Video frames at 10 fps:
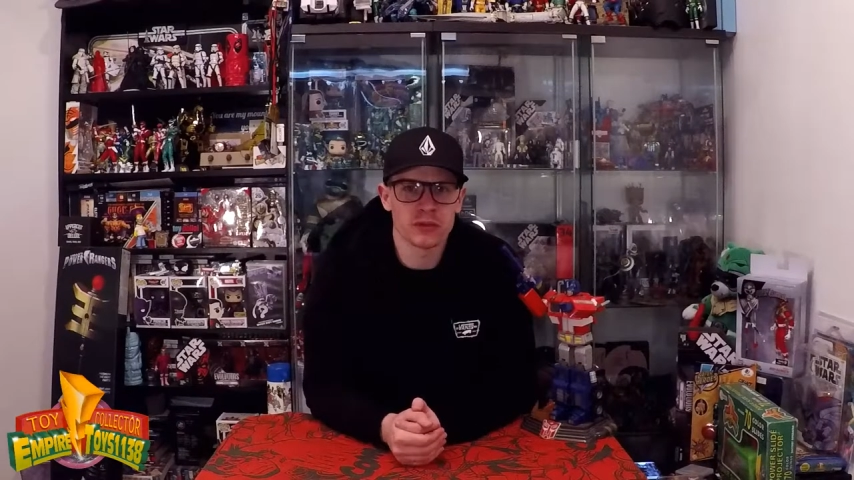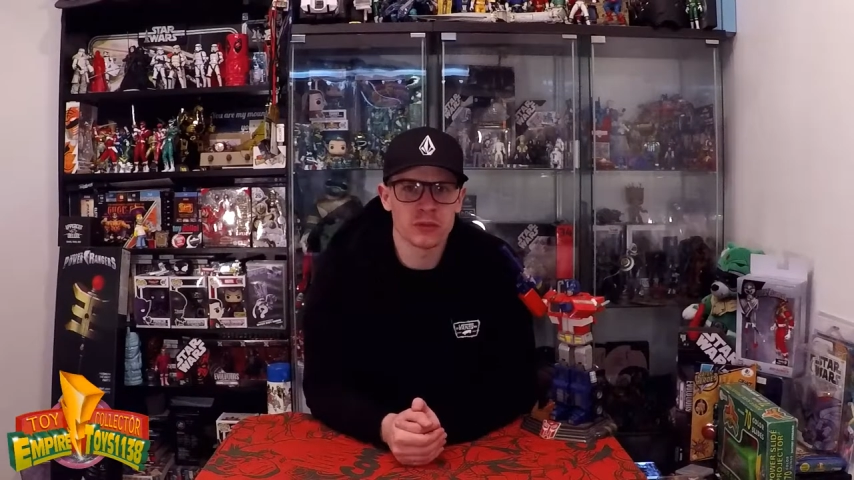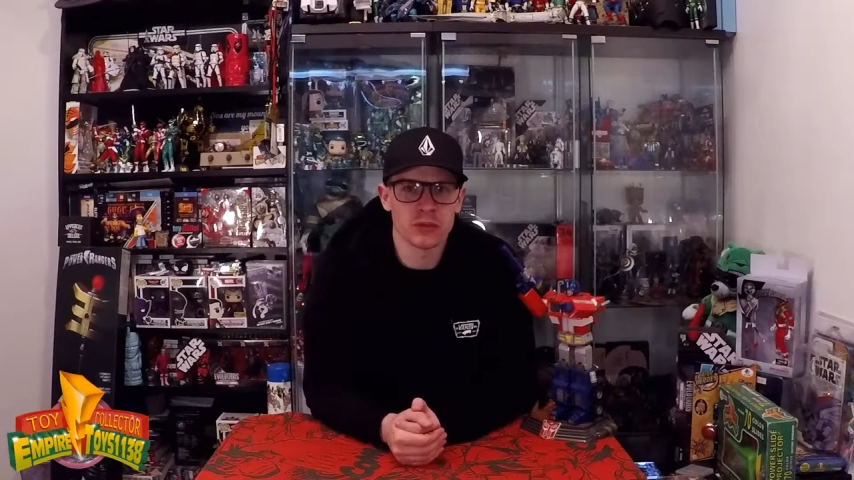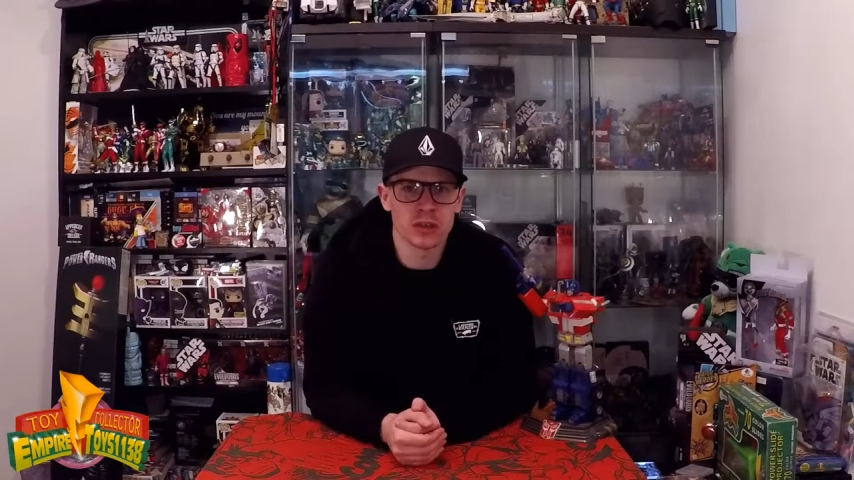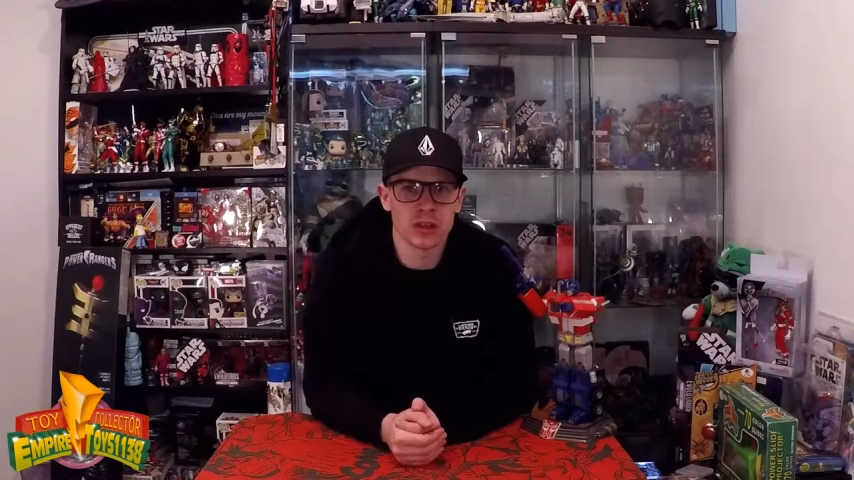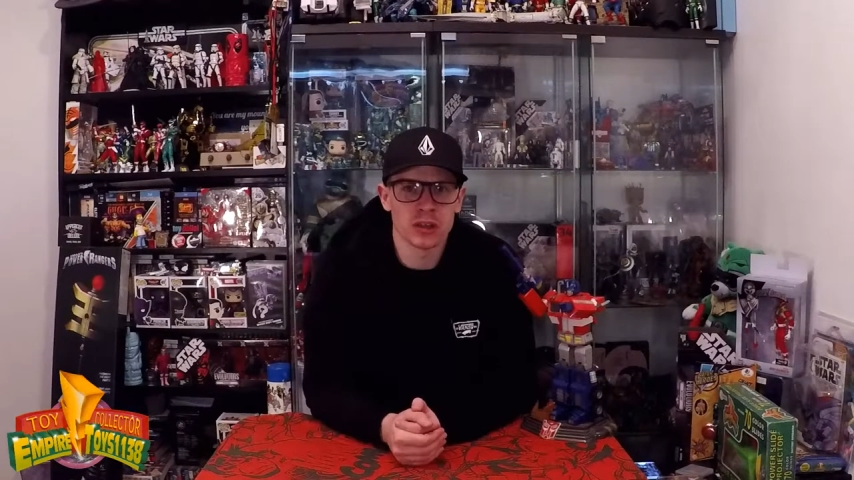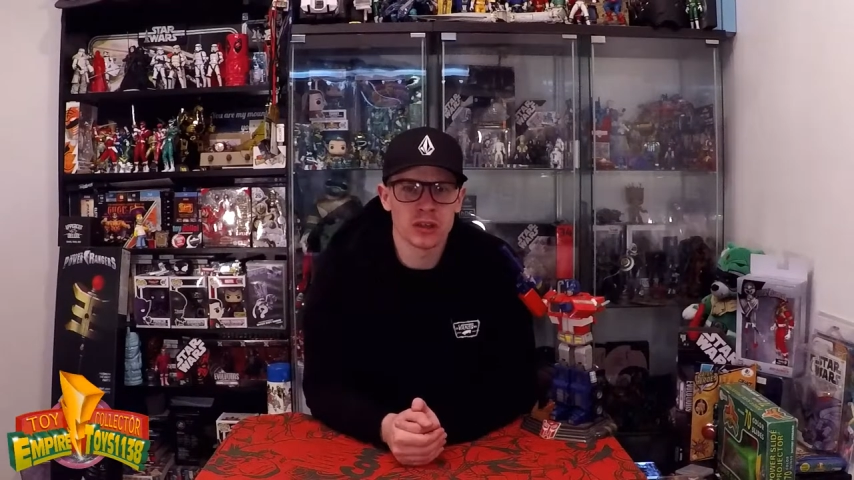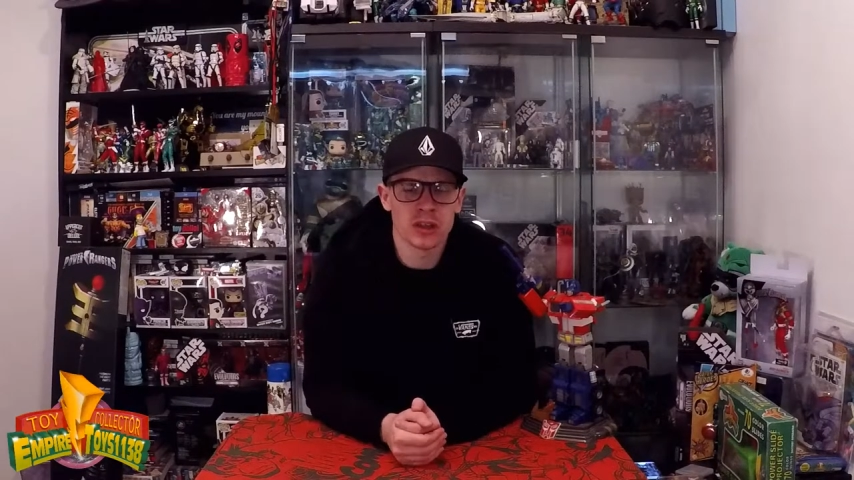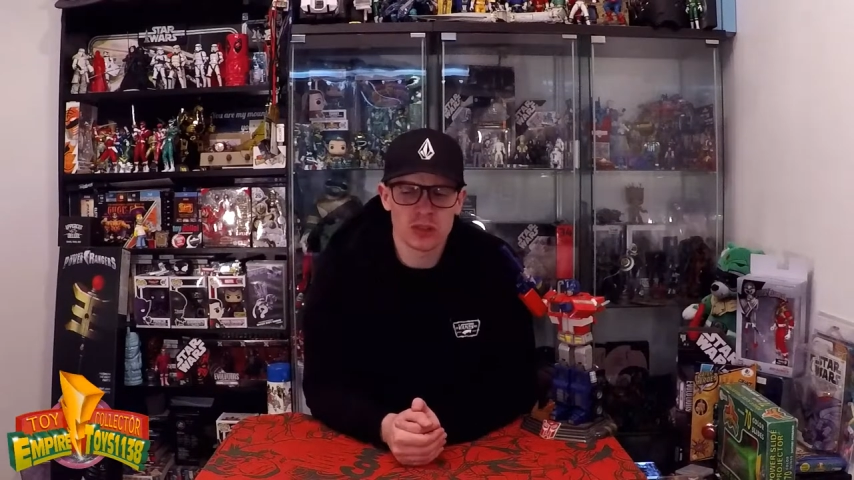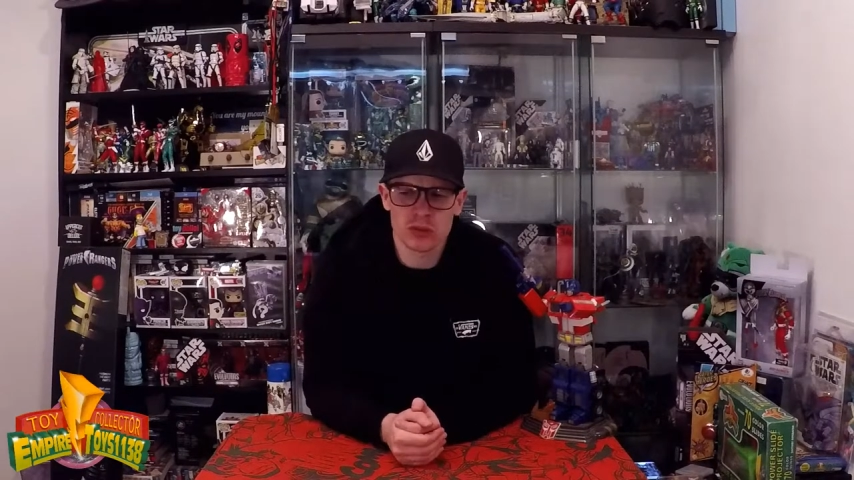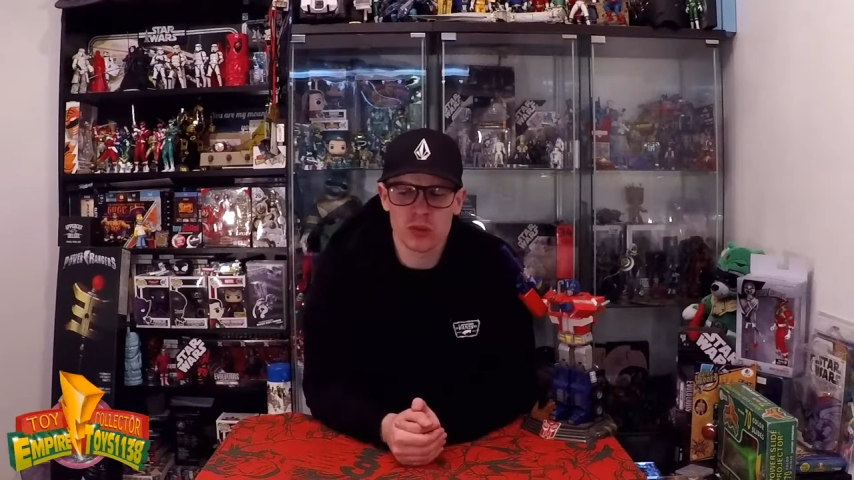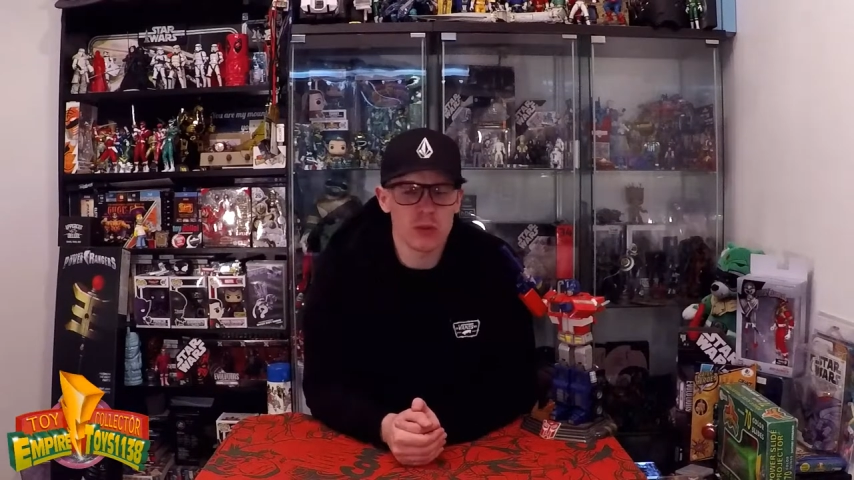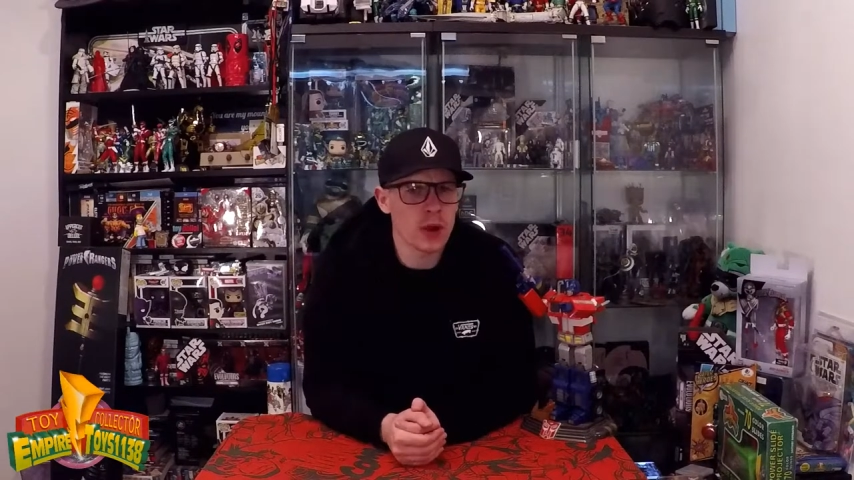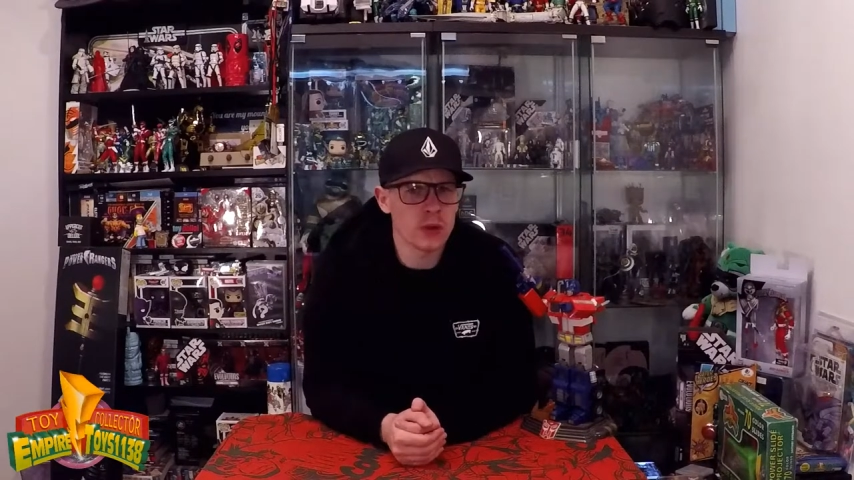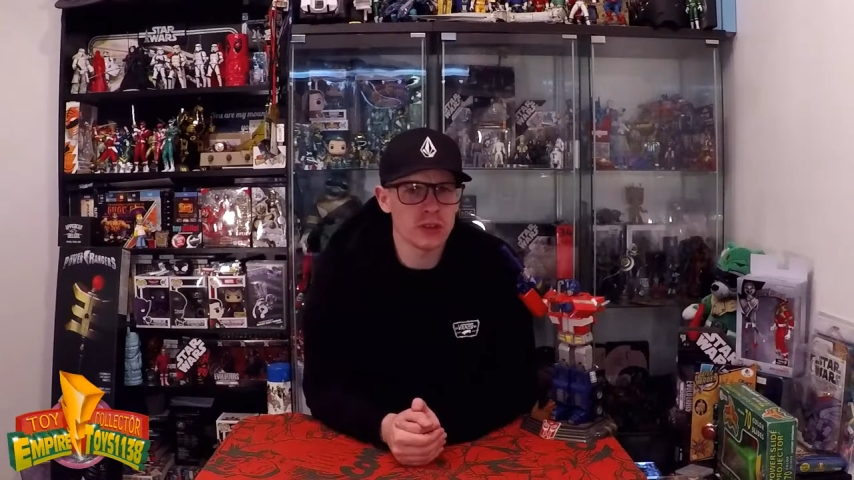Or saw a lot of
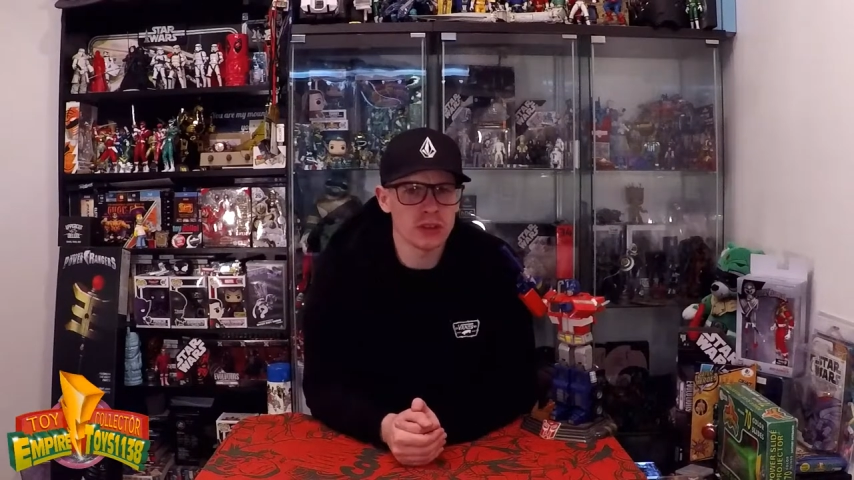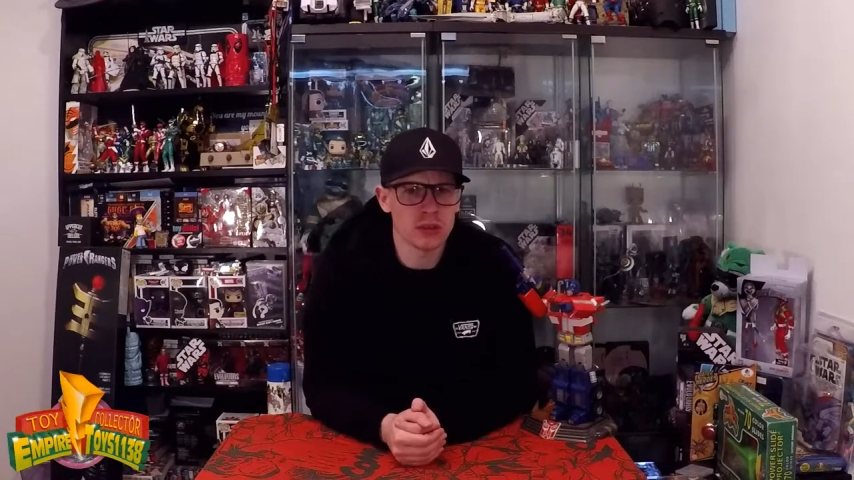ponies though.